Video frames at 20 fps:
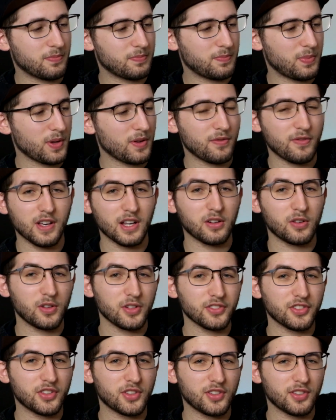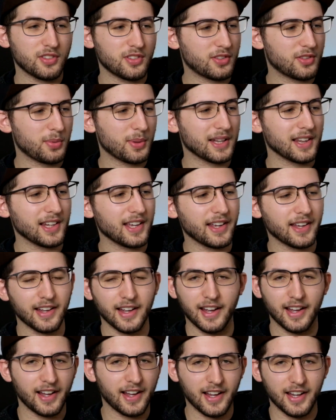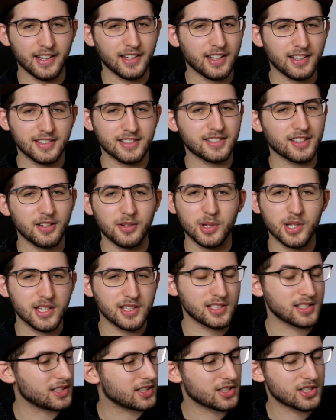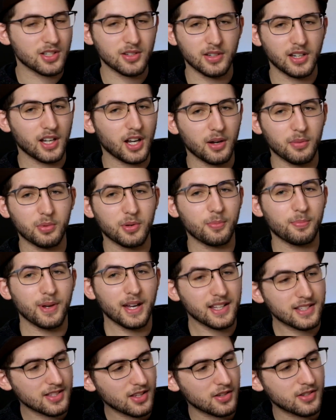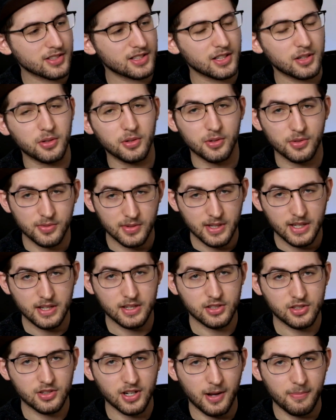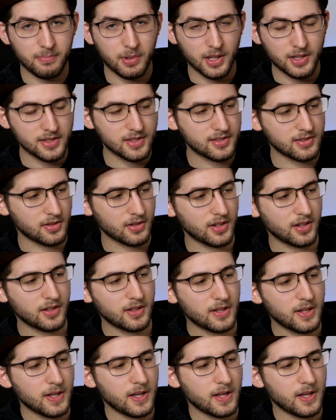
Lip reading: put your finger on, twiddle it, and it's so easy to tune it up compared to those little strap buttons on